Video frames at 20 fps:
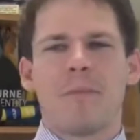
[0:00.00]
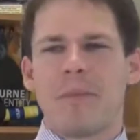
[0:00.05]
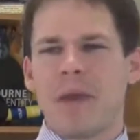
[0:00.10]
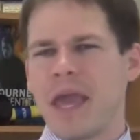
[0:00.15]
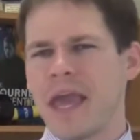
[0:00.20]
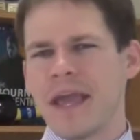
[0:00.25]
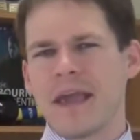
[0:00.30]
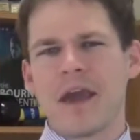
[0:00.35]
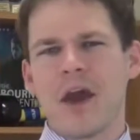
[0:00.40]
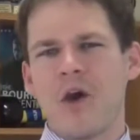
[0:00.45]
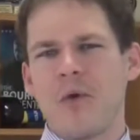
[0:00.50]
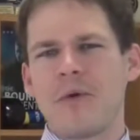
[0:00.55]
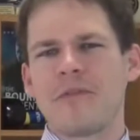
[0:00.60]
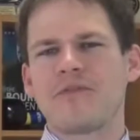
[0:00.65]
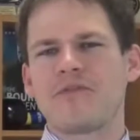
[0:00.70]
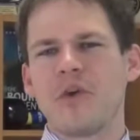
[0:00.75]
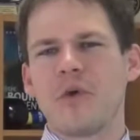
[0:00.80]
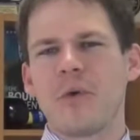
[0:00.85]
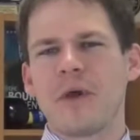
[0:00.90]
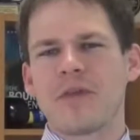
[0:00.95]
Pico is
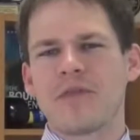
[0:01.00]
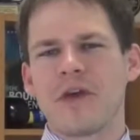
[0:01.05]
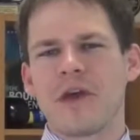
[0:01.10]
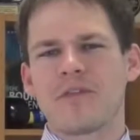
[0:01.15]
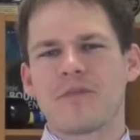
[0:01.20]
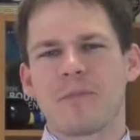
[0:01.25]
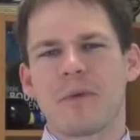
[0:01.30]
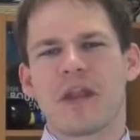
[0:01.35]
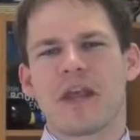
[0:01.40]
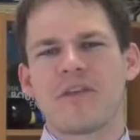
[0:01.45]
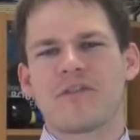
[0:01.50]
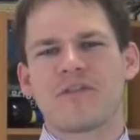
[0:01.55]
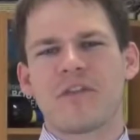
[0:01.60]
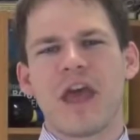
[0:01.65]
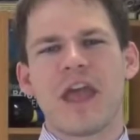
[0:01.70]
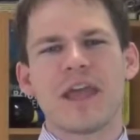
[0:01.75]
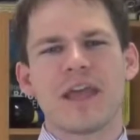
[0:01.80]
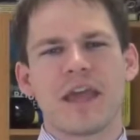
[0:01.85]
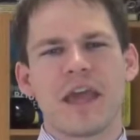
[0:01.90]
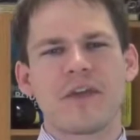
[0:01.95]
doing this, but he's
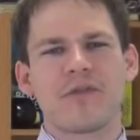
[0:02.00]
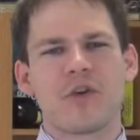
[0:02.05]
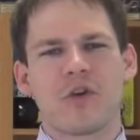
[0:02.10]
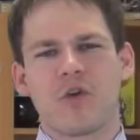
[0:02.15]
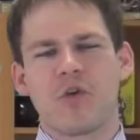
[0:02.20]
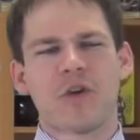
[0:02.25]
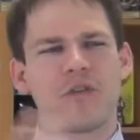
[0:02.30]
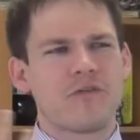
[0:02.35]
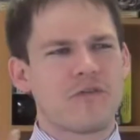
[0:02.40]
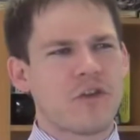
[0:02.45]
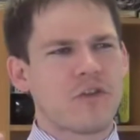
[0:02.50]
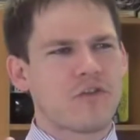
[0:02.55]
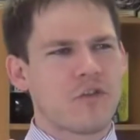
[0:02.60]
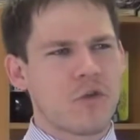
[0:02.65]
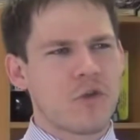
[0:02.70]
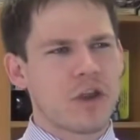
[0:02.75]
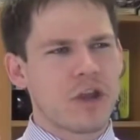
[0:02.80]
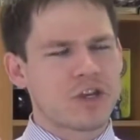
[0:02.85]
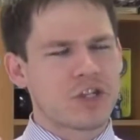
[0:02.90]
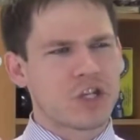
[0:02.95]
taking the Christian
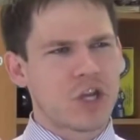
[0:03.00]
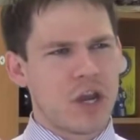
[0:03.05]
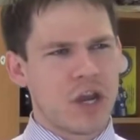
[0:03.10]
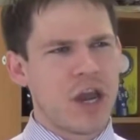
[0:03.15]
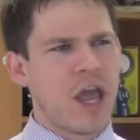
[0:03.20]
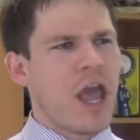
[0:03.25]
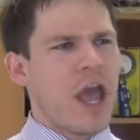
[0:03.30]
tradition